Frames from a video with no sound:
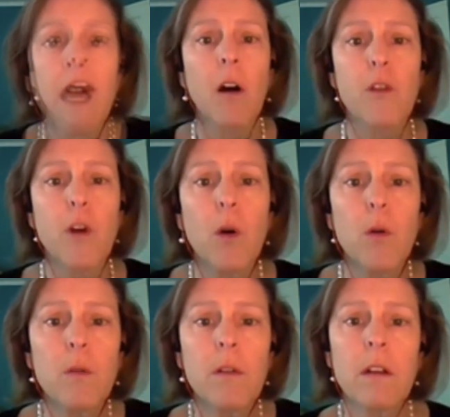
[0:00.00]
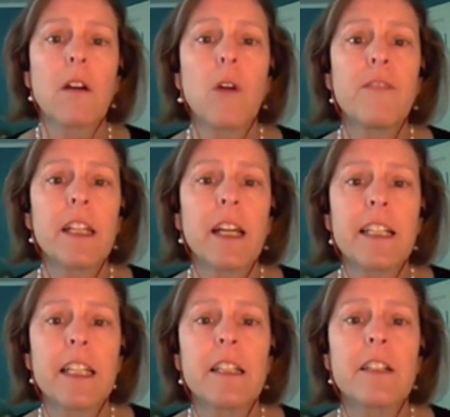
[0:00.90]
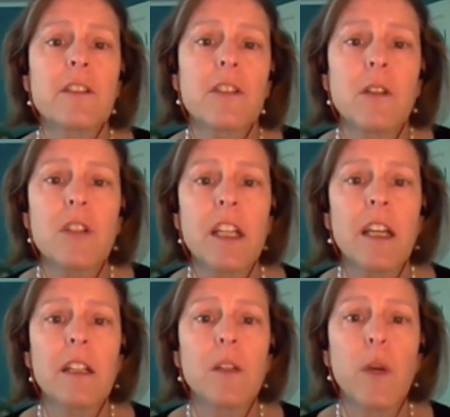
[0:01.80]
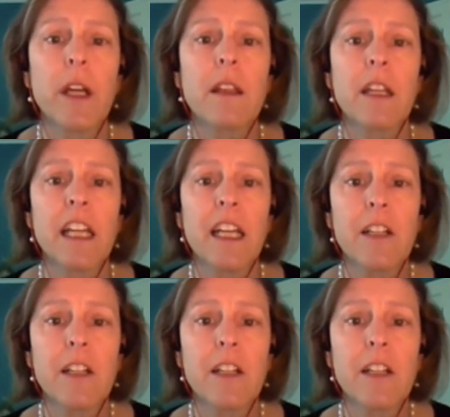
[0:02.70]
Although COVID-19 is associated with an